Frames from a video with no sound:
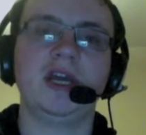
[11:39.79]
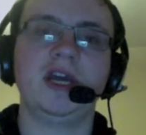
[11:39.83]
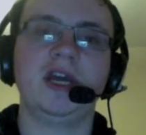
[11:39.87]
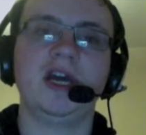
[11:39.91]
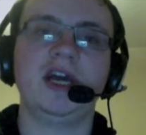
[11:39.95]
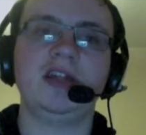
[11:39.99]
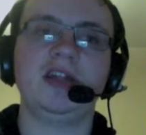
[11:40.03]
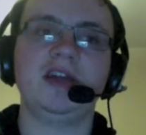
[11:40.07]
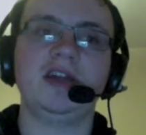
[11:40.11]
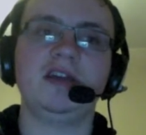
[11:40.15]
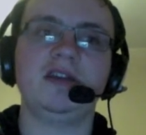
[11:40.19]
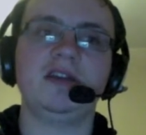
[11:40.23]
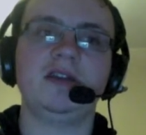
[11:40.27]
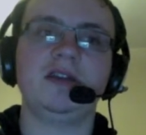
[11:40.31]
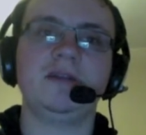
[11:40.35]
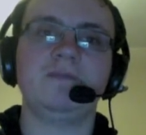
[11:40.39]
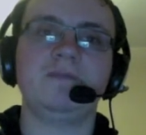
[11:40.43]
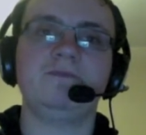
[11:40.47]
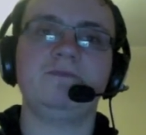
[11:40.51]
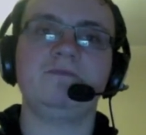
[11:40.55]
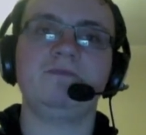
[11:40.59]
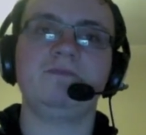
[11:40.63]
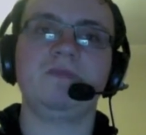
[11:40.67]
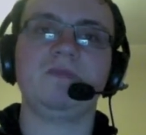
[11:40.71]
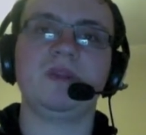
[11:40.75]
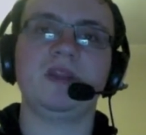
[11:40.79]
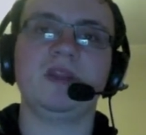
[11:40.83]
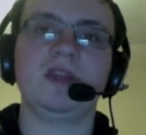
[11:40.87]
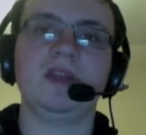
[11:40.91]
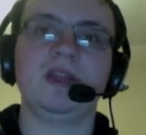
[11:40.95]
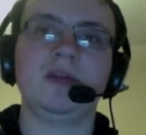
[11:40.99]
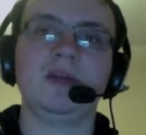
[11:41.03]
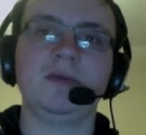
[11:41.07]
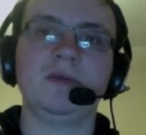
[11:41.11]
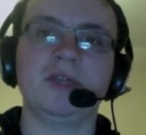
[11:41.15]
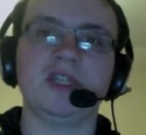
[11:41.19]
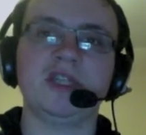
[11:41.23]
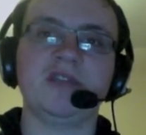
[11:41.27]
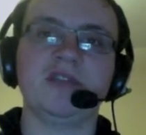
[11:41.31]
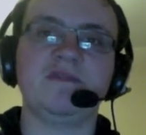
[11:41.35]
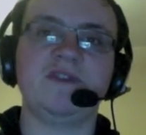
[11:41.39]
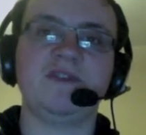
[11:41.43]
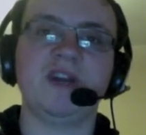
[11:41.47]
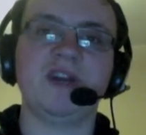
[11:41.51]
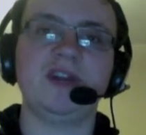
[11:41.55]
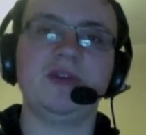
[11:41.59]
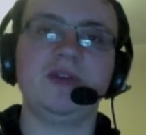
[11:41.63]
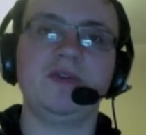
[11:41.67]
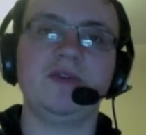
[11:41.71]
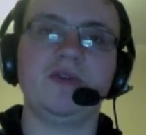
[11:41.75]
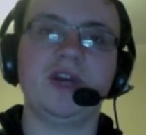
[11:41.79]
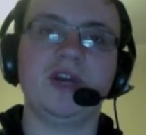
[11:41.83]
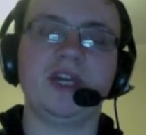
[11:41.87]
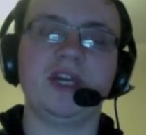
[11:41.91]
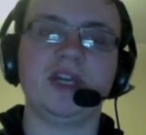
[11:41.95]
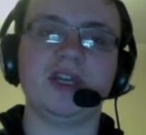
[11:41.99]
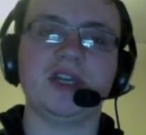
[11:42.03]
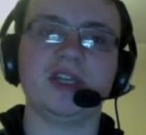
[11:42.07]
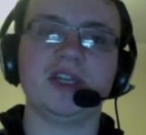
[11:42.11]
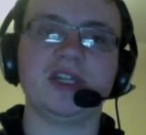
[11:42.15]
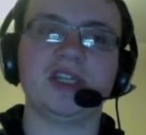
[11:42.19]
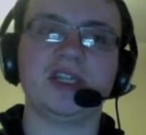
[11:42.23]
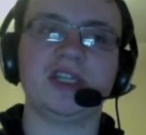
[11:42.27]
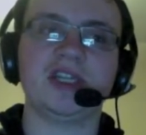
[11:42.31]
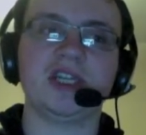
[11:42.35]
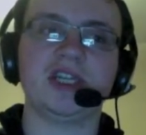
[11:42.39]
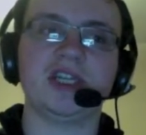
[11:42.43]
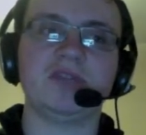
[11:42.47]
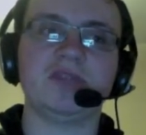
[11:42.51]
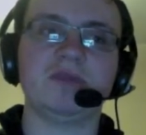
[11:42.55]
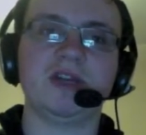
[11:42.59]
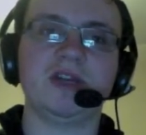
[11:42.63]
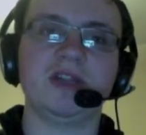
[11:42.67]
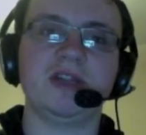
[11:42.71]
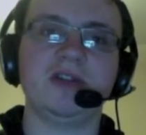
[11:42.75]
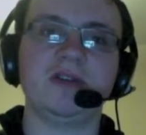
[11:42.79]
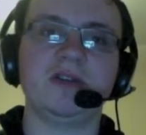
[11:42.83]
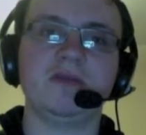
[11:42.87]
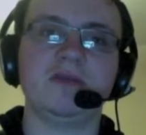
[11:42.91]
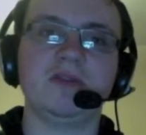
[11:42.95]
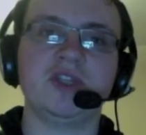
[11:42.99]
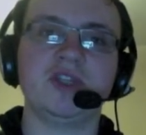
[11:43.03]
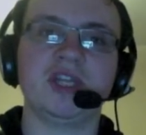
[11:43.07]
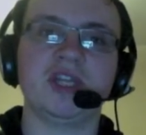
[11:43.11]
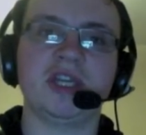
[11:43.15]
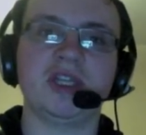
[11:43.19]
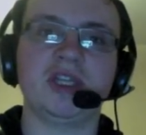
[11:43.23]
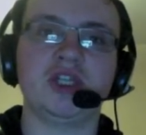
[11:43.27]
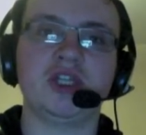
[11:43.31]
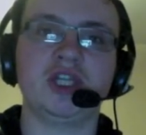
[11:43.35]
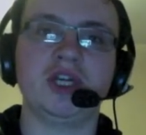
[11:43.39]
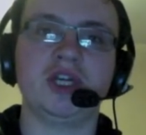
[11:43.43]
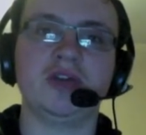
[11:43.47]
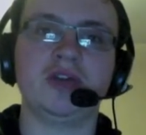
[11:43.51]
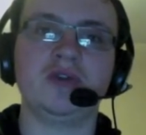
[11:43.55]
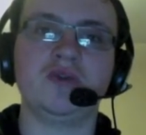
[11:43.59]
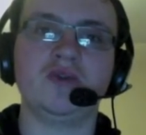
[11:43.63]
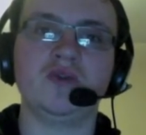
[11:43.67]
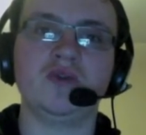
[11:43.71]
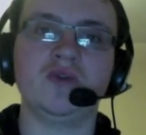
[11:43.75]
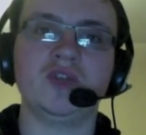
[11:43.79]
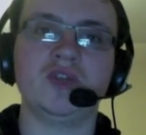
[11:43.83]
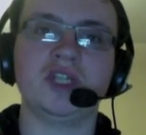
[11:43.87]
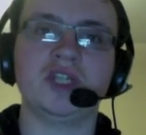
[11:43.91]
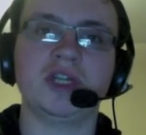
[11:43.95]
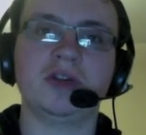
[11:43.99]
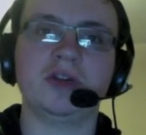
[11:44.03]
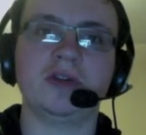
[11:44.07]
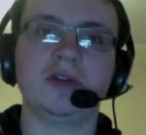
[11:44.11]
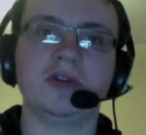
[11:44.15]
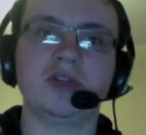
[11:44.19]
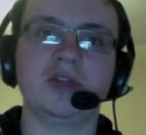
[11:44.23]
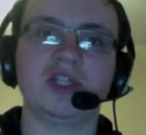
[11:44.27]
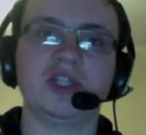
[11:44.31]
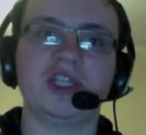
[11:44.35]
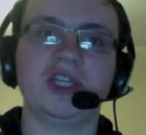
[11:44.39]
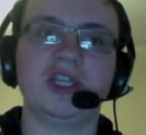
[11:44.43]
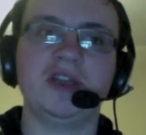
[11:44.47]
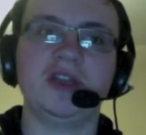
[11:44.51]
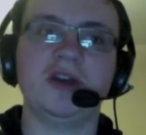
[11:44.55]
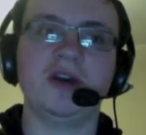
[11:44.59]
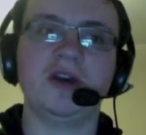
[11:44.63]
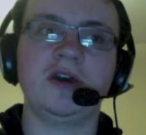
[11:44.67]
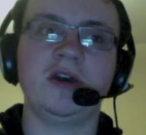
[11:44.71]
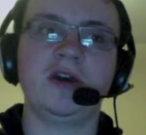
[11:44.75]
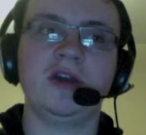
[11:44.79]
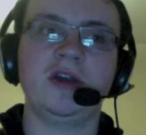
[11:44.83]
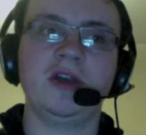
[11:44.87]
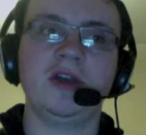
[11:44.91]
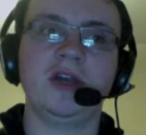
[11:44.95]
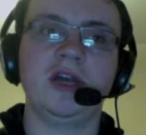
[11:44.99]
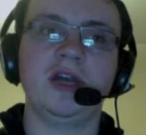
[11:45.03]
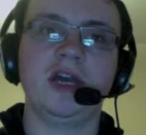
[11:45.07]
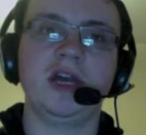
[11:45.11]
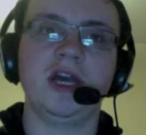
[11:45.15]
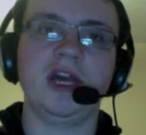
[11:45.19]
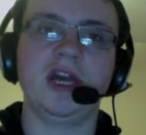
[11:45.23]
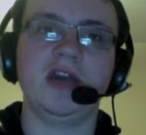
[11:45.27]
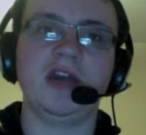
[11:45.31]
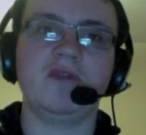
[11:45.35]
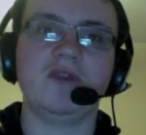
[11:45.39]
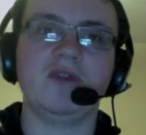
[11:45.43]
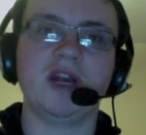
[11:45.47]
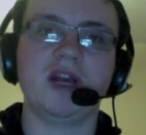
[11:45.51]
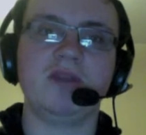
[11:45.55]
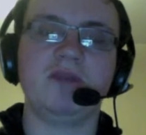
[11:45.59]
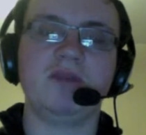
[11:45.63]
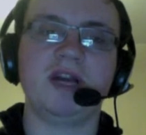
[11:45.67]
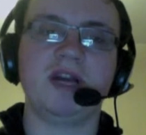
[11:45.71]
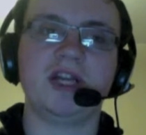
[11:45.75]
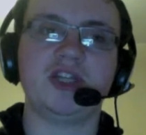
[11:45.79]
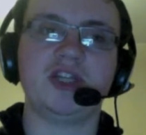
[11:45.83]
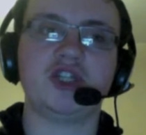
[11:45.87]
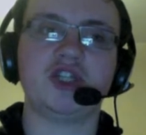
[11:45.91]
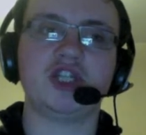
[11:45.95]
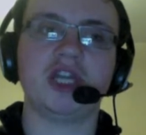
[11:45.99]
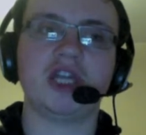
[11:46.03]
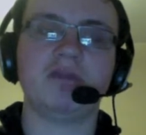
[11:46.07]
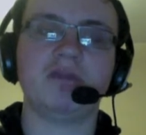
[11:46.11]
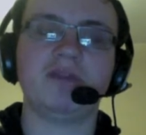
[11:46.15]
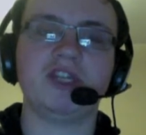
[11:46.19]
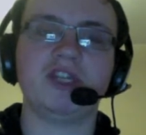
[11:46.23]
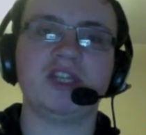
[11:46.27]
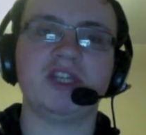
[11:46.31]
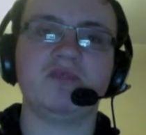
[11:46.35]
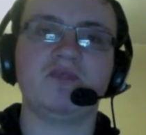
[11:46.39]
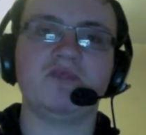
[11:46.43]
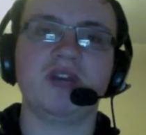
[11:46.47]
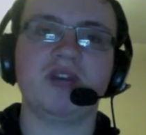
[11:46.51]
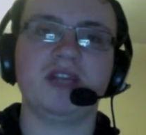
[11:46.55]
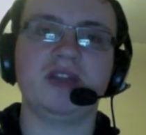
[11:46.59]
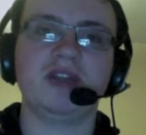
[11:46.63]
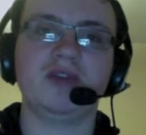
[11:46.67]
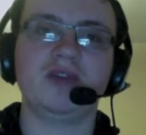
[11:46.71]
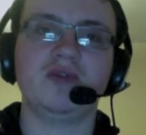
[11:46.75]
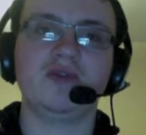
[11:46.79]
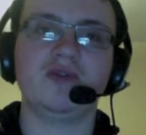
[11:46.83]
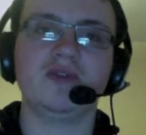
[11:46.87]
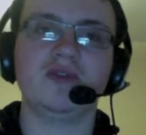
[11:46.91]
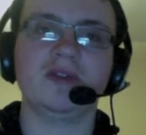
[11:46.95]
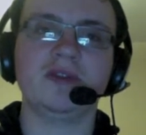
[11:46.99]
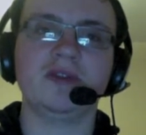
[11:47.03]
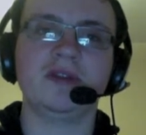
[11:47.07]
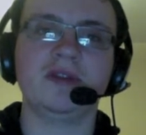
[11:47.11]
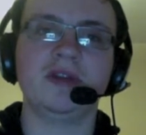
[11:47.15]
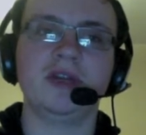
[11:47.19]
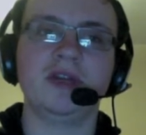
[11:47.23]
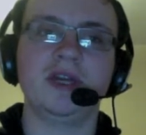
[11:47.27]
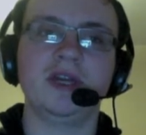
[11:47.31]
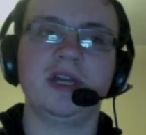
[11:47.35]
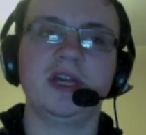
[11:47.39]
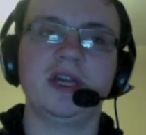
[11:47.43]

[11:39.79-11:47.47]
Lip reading: And then there was the final 6 men. There was Jericho, Ziggler, Cena, Ryback, Sheamus, and Randy Orton.